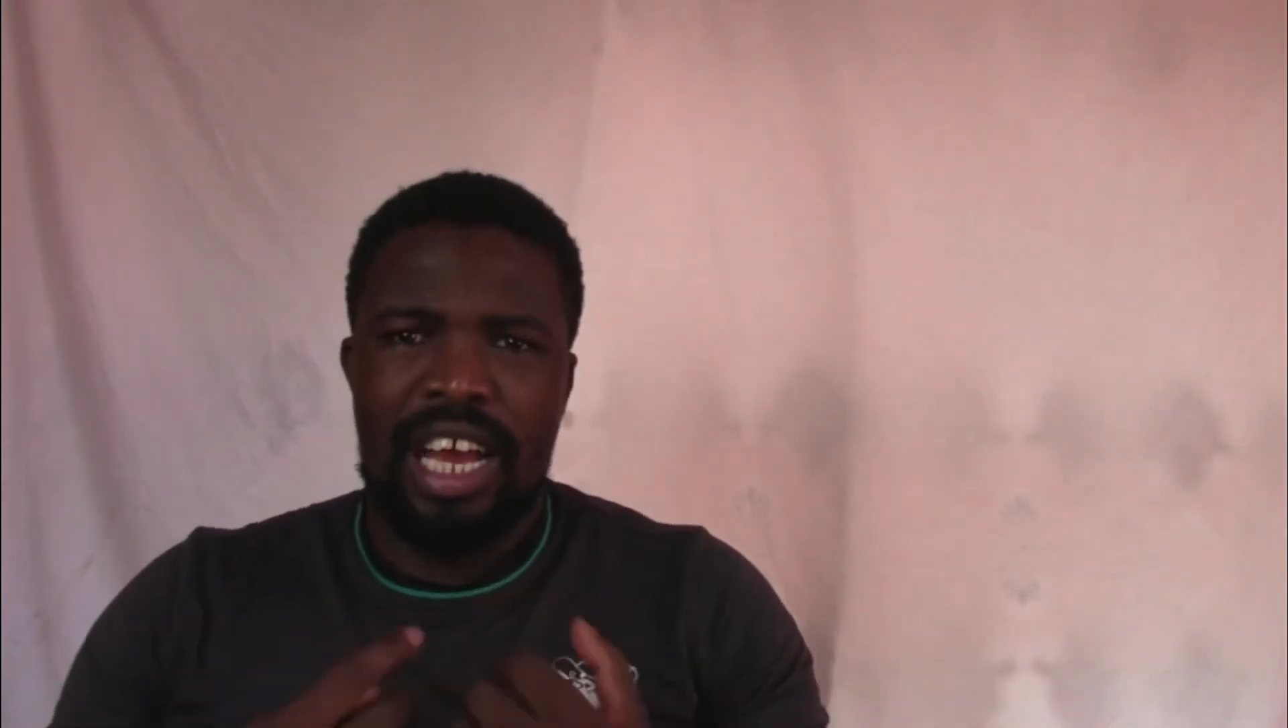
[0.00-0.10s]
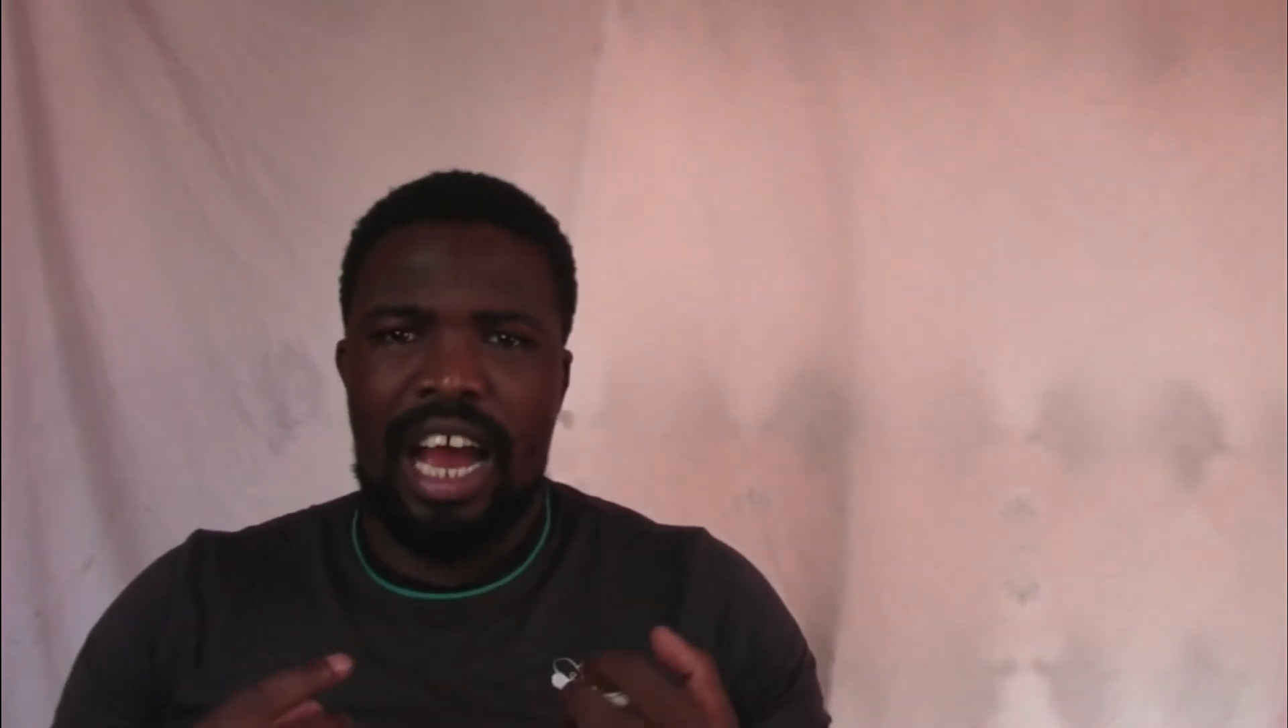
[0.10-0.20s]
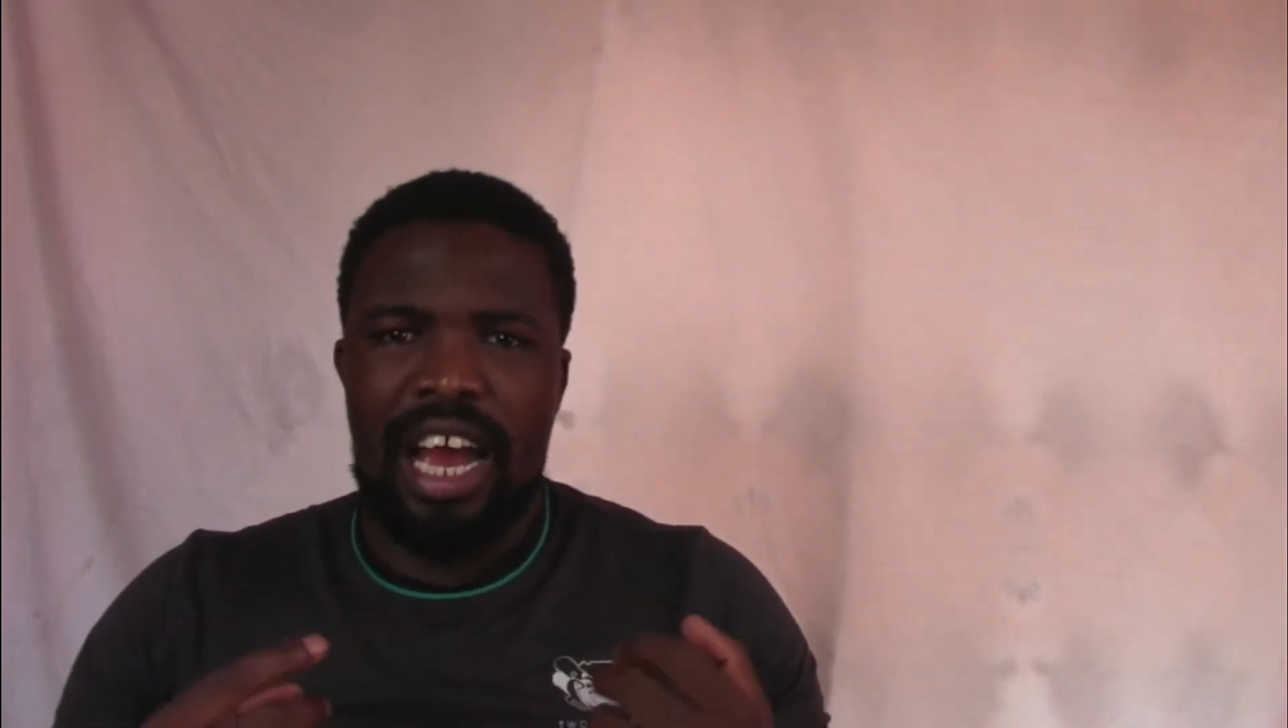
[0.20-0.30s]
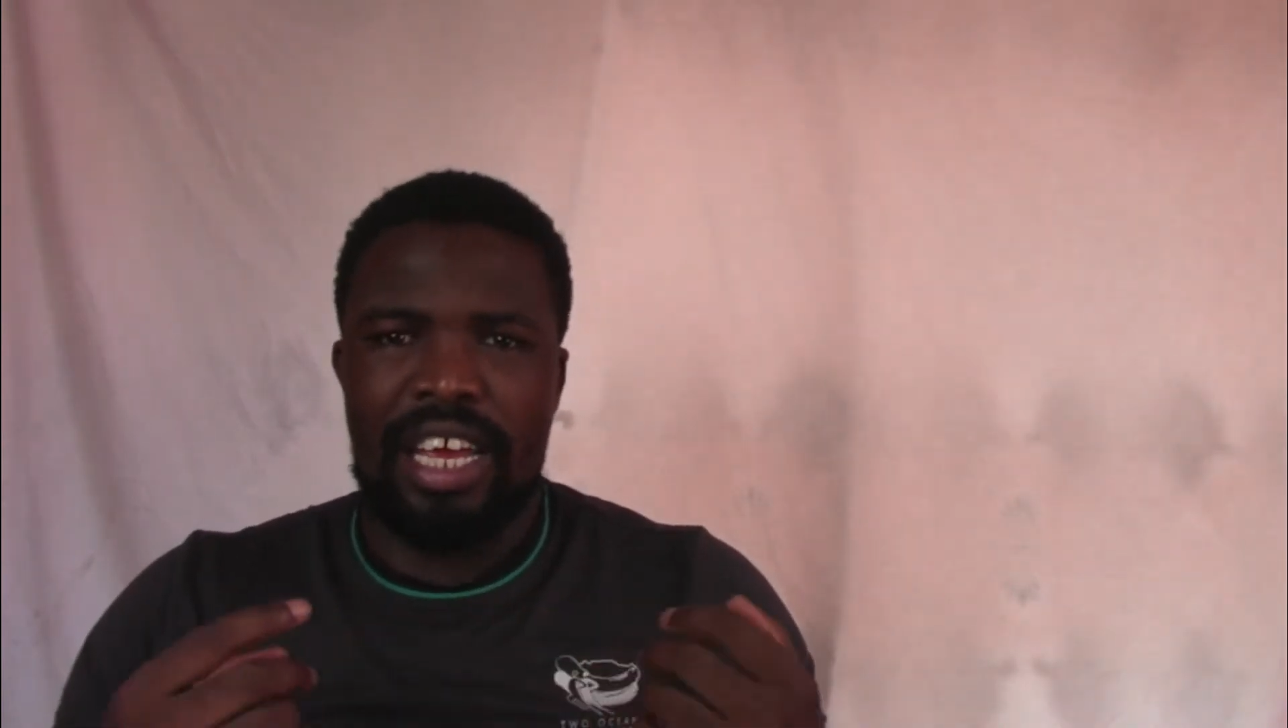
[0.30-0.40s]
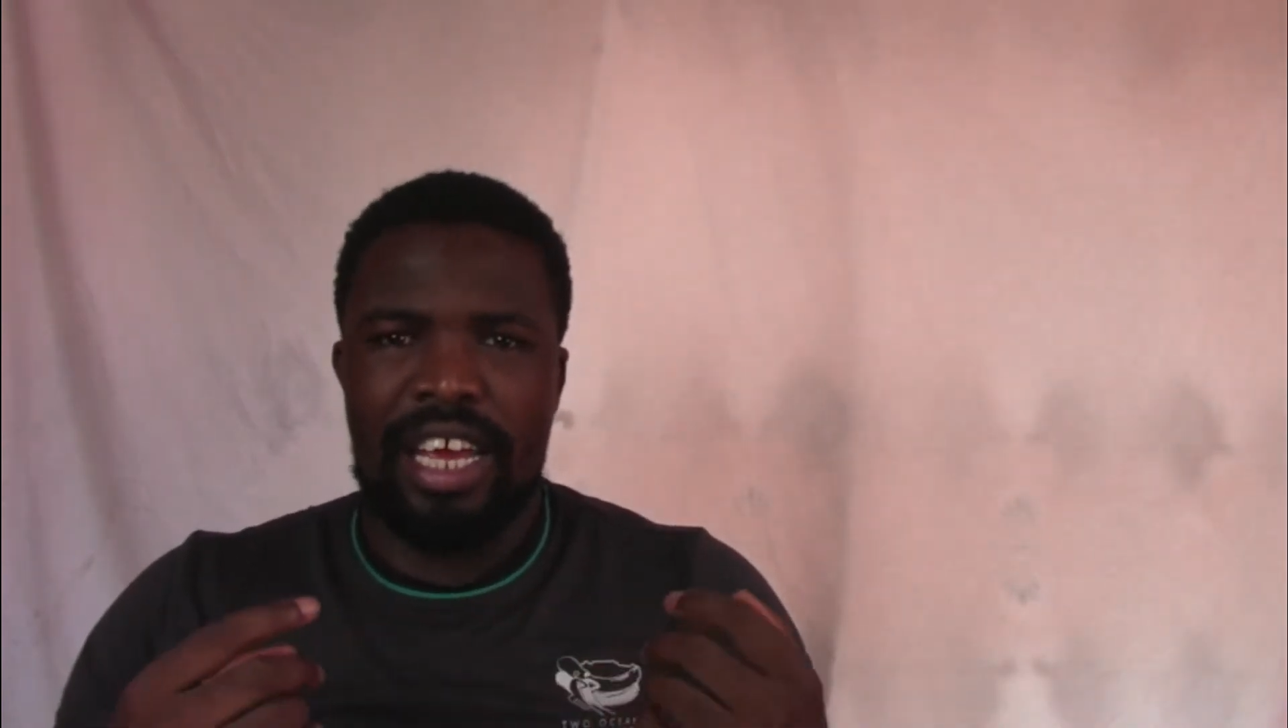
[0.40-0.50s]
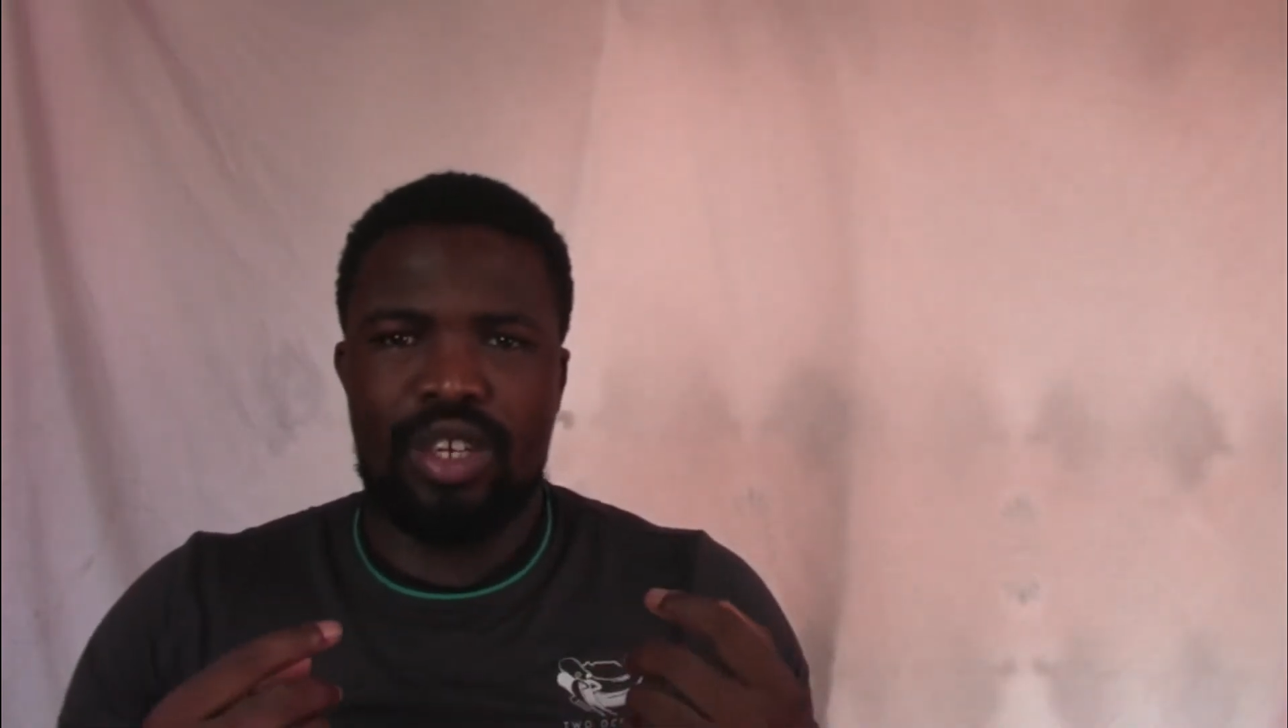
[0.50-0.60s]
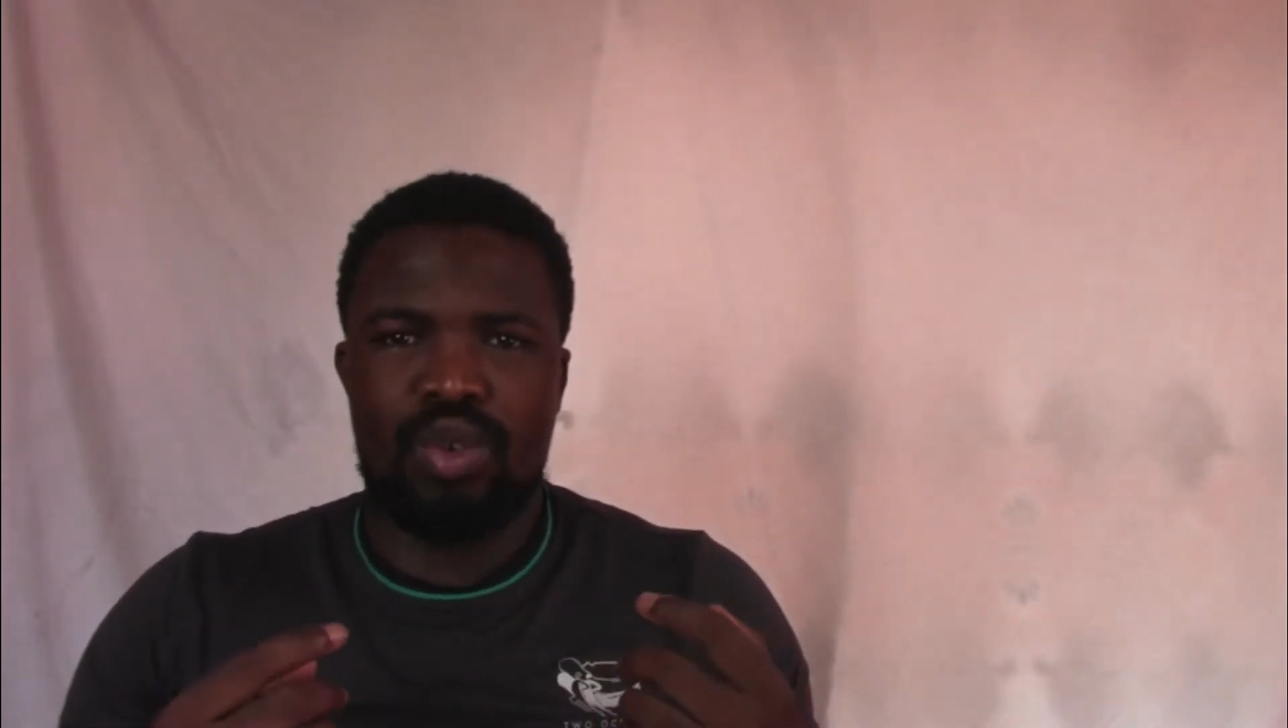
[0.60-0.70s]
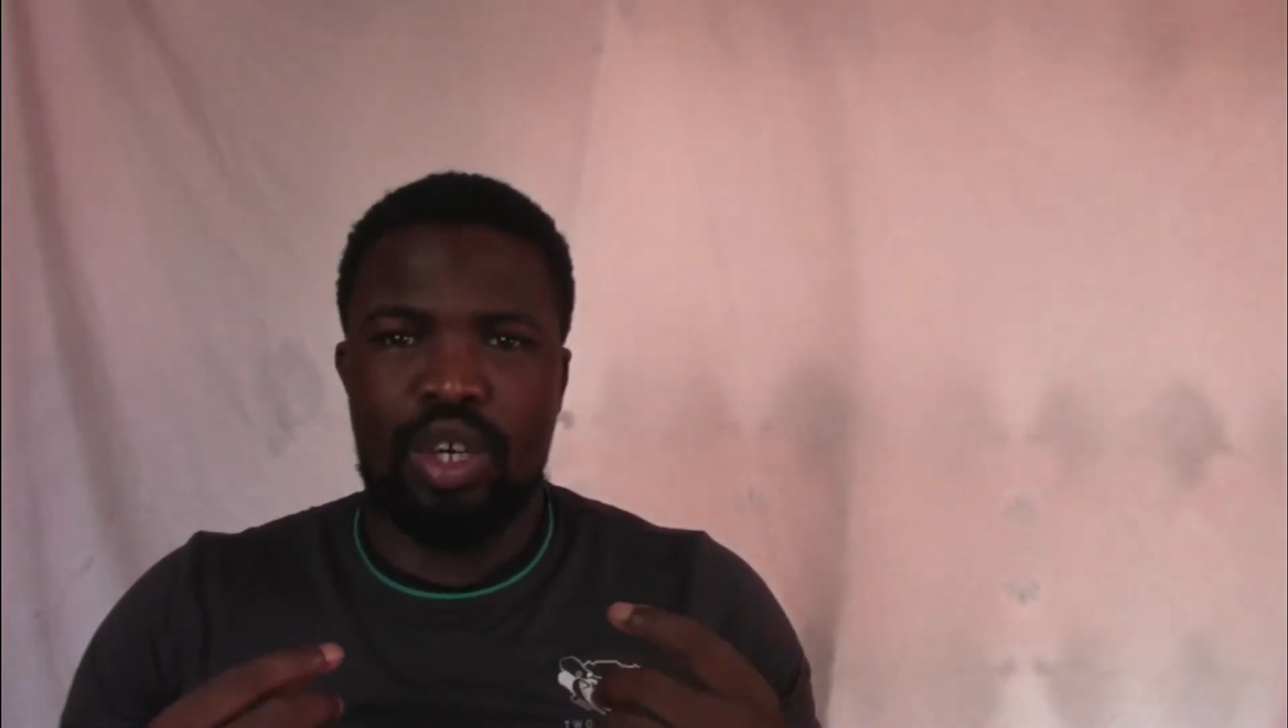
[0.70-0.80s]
I had to,